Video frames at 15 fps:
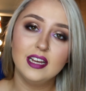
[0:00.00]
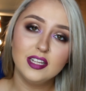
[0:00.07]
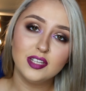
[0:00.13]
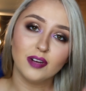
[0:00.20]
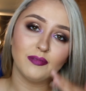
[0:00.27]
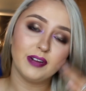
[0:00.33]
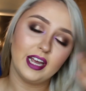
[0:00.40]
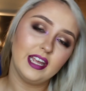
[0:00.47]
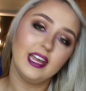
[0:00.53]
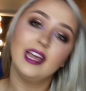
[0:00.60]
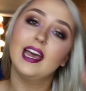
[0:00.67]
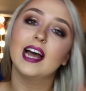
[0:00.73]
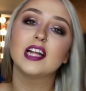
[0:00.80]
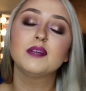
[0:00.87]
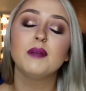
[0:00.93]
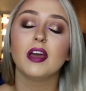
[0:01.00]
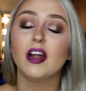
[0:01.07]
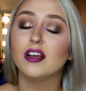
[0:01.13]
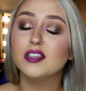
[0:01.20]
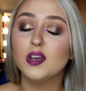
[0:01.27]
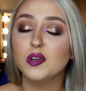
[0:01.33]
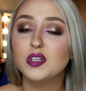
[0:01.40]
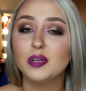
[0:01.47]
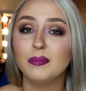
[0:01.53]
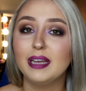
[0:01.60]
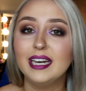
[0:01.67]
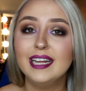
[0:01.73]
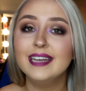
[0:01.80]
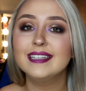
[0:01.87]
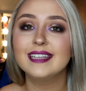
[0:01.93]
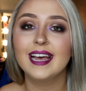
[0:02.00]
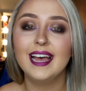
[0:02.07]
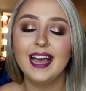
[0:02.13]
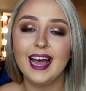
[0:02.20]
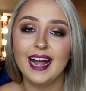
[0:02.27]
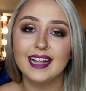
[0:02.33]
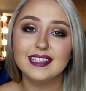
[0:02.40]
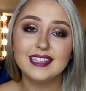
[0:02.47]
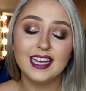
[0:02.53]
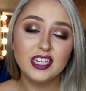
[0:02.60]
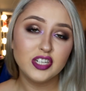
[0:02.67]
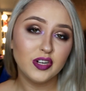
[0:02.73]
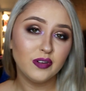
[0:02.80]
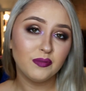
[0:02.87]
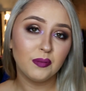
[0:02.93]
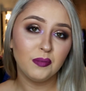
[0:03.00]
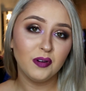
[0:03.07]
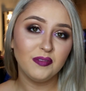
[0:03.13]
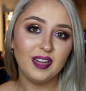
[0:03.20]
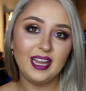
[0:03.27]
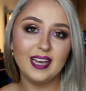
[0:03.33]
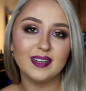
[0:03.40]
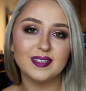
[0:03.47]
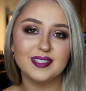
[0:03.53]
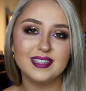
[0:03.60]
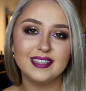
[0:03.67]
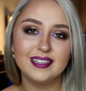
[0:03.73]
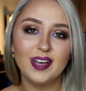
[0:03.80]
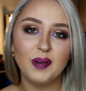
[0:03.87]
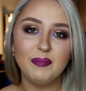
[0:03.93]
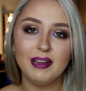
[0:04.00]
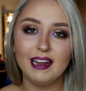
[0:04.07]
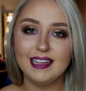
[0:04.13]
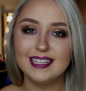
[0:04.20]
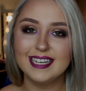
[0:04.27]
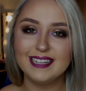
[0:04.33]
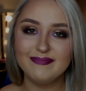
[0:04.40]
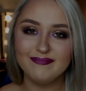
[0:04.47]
Don't forget you can catch me on all social medias, and stay tuned for more videos. Hope you liked it.